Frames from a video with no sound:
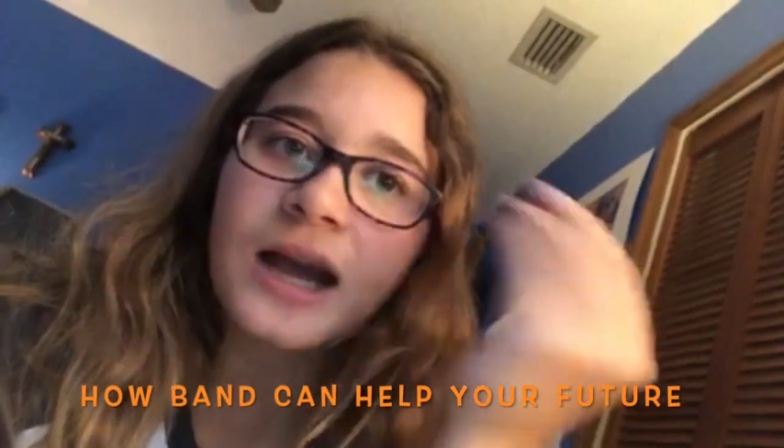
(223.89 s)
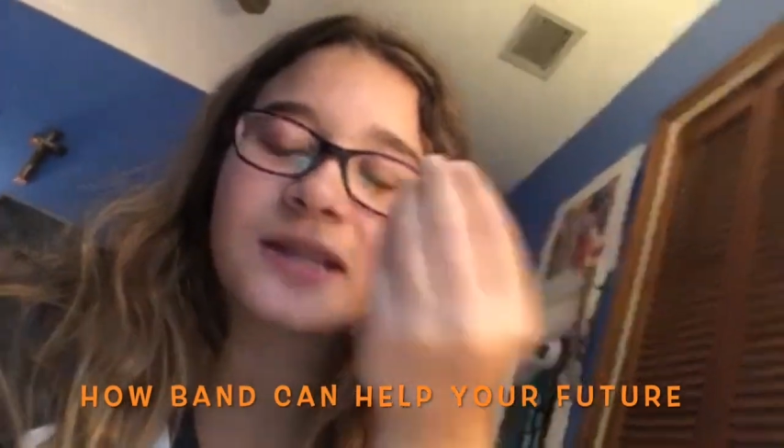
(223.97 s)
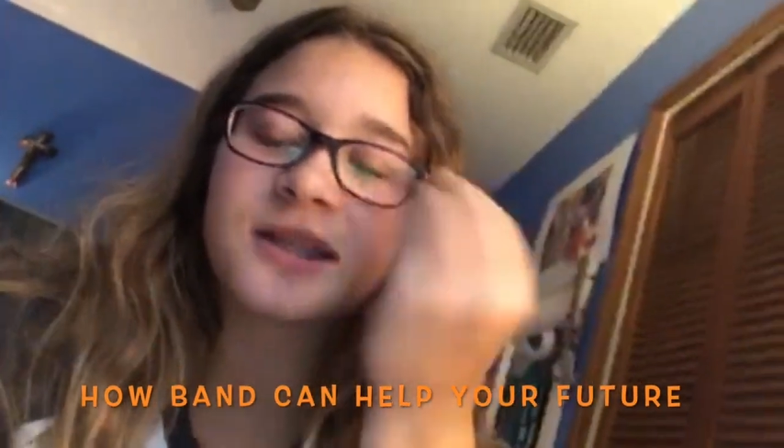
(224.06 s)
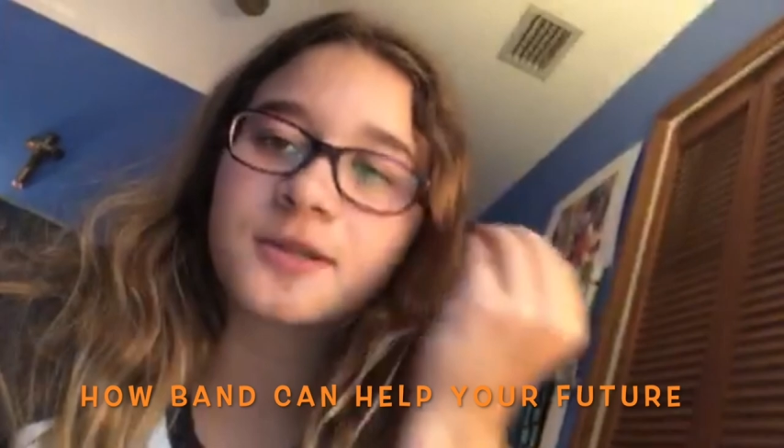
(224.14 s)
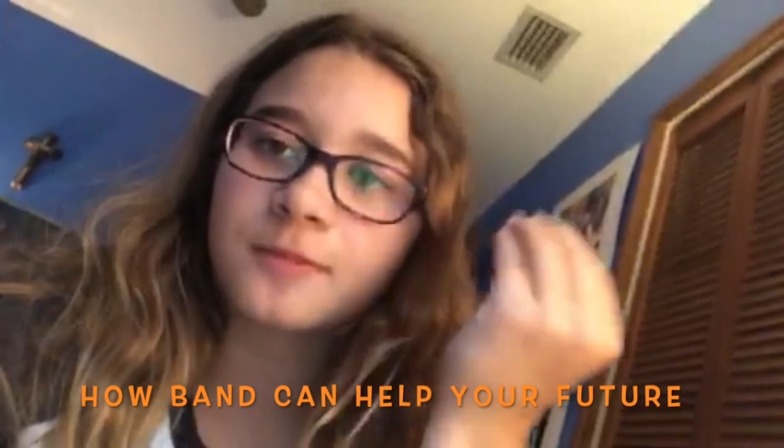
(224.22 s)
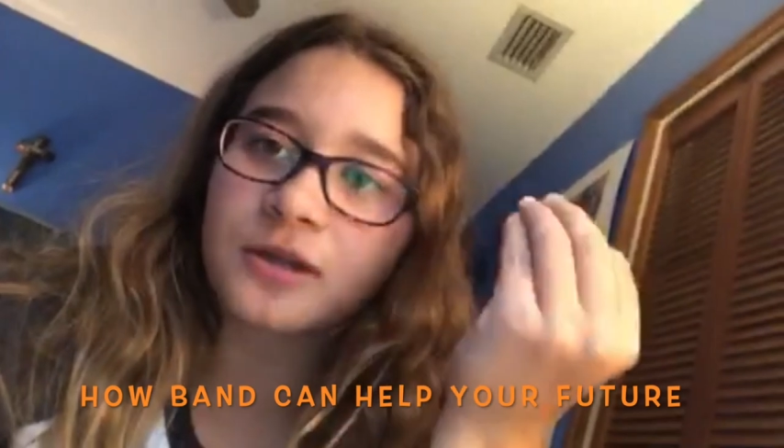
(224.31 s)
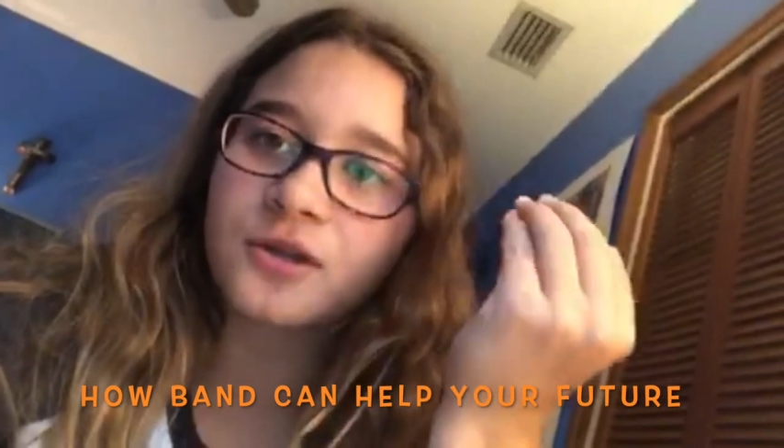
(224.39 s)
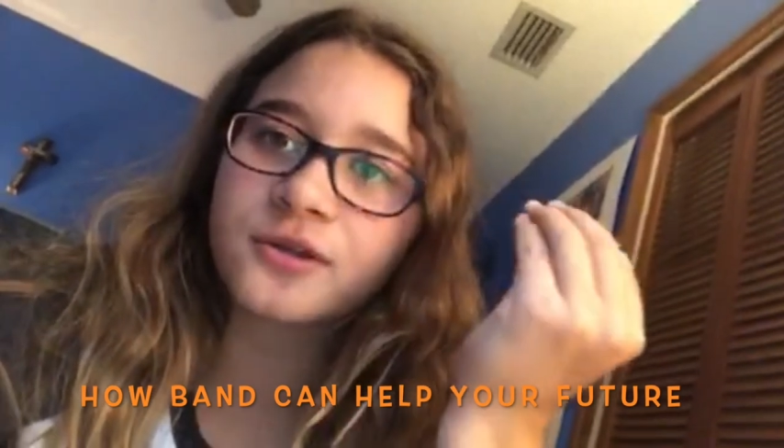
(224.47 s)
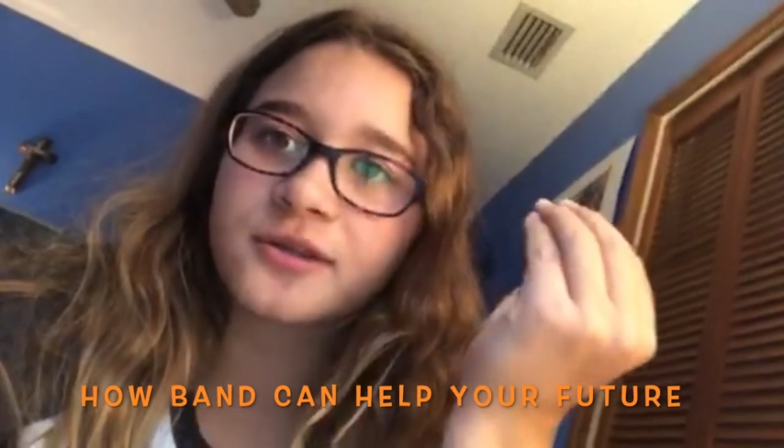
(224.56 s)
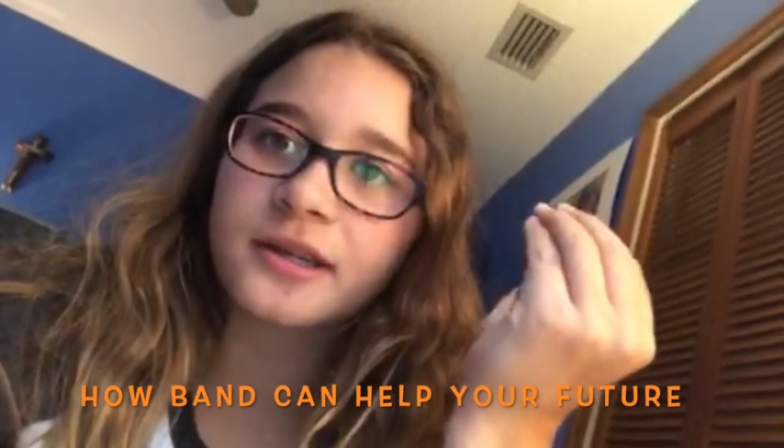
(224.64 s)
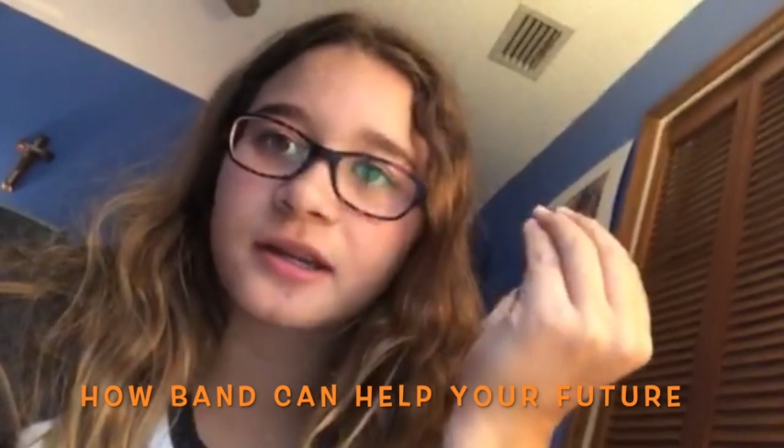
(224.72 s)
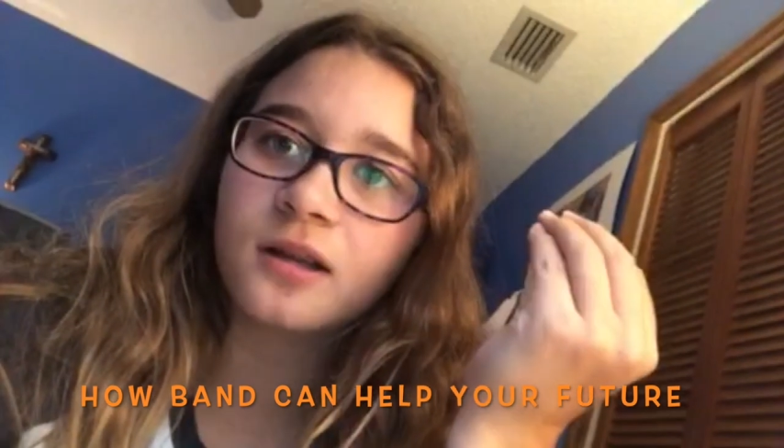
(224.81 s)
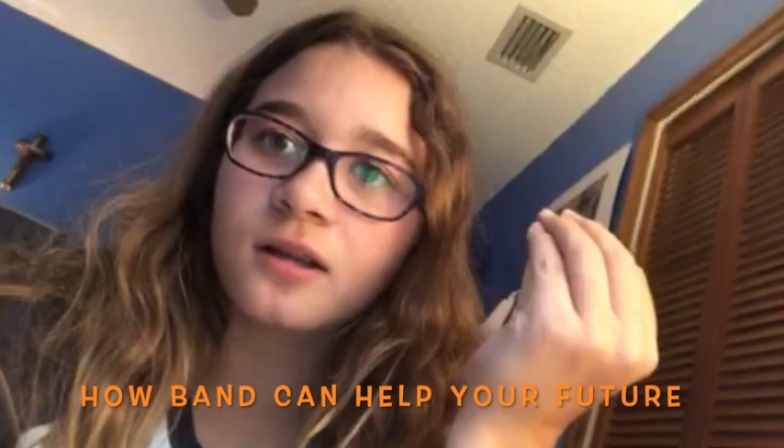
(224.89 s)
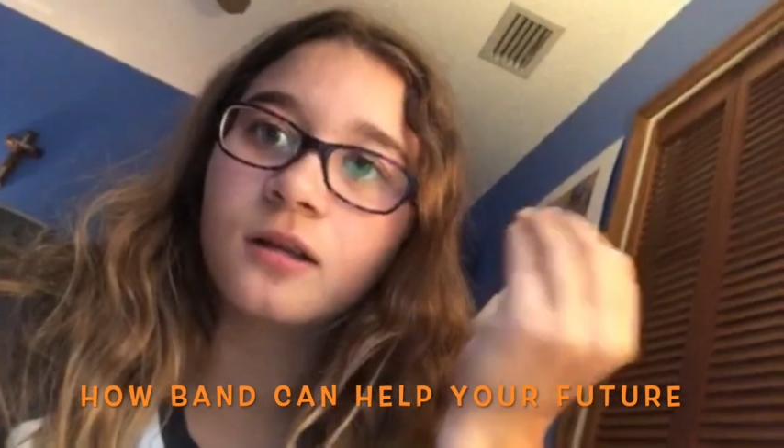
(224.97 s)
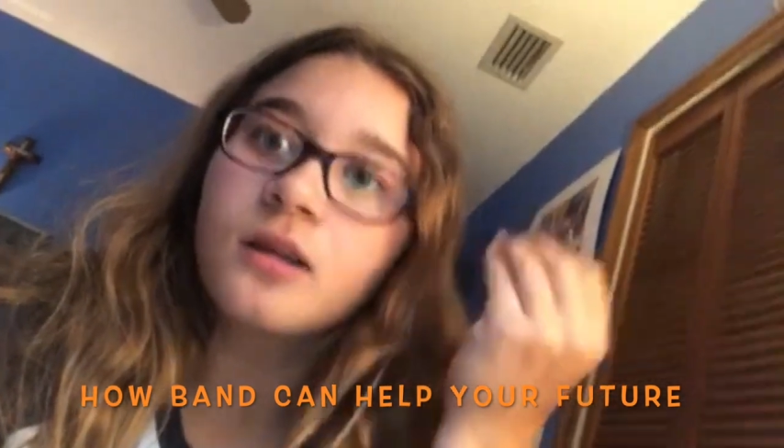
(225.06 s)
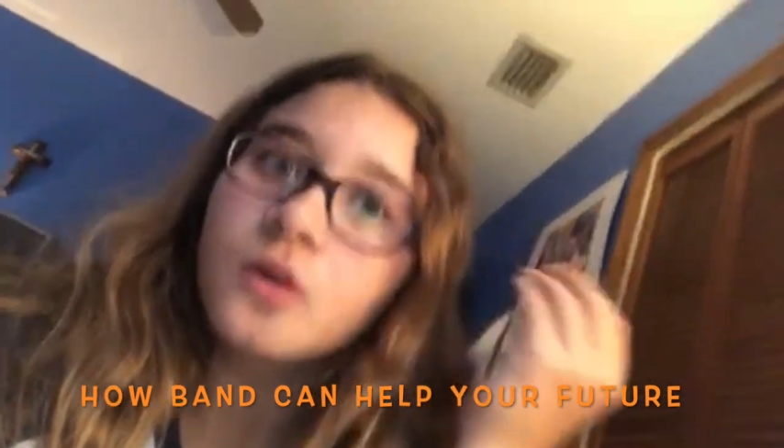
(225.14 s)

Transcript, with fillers: as a special skill